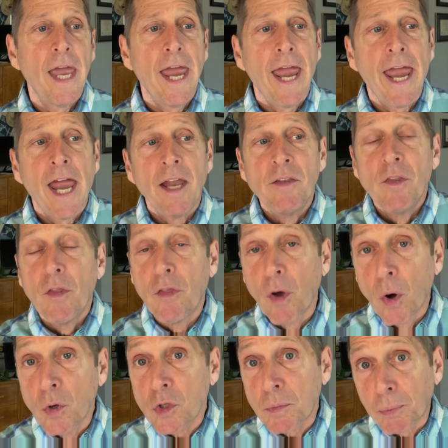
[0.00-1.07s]
And
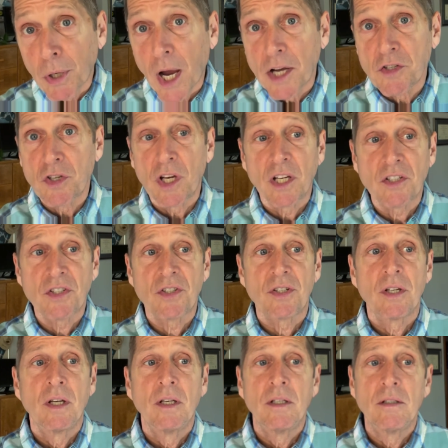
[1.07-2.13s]
those projects
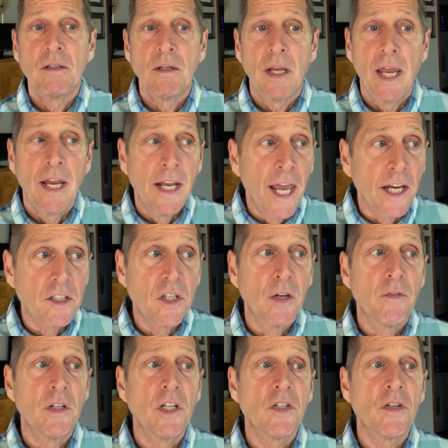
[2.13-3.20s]
and
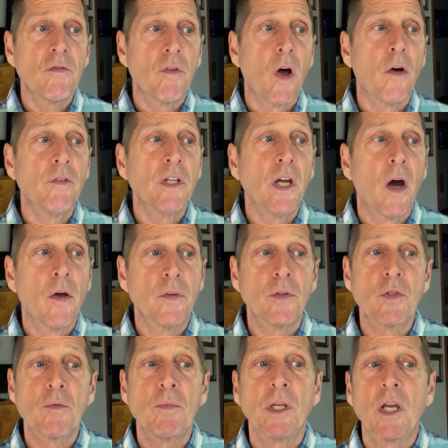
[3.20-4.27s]
activities involving
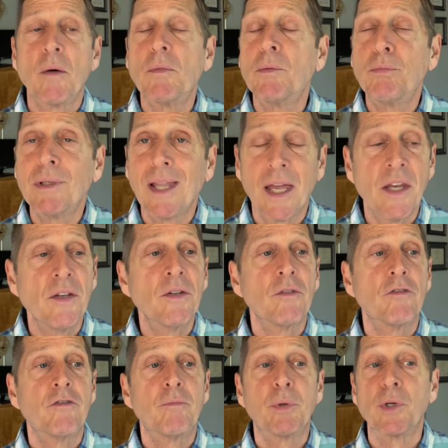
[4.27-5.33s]
others become a blend
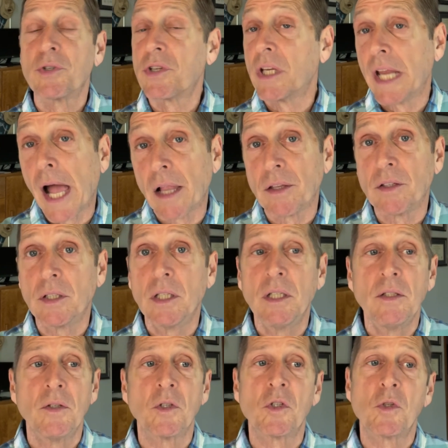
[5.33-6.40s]
of personality
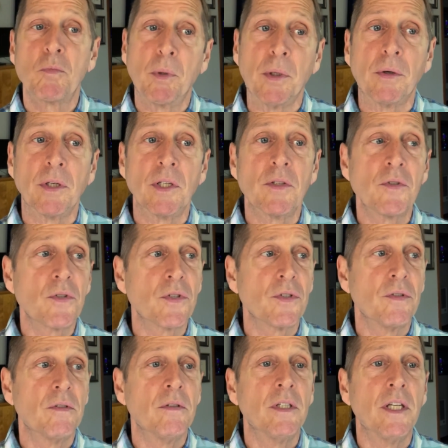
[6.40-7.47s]
and experience
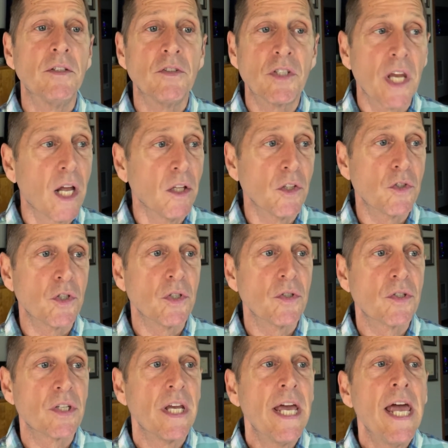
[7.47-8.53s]
and
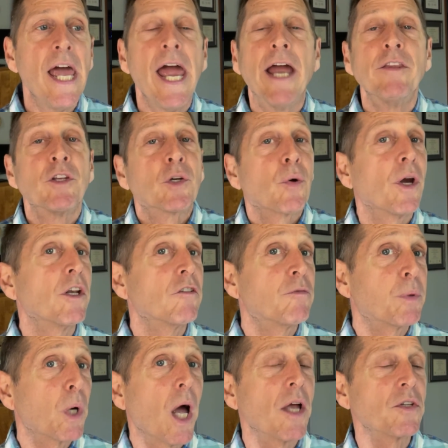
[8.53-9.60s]
intelligence and the creative
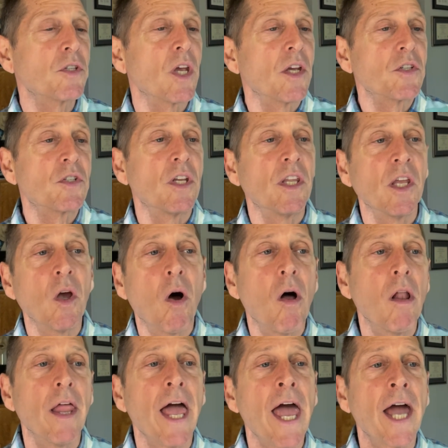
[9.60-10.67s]
process, and they
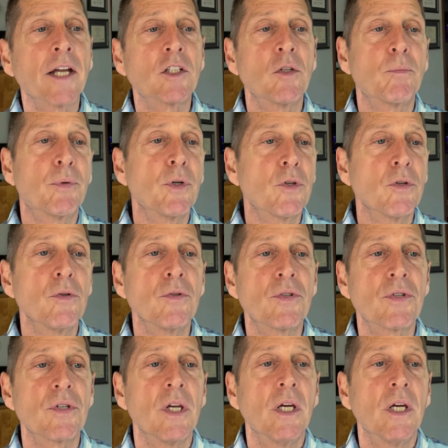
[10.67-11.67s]
all act to produce,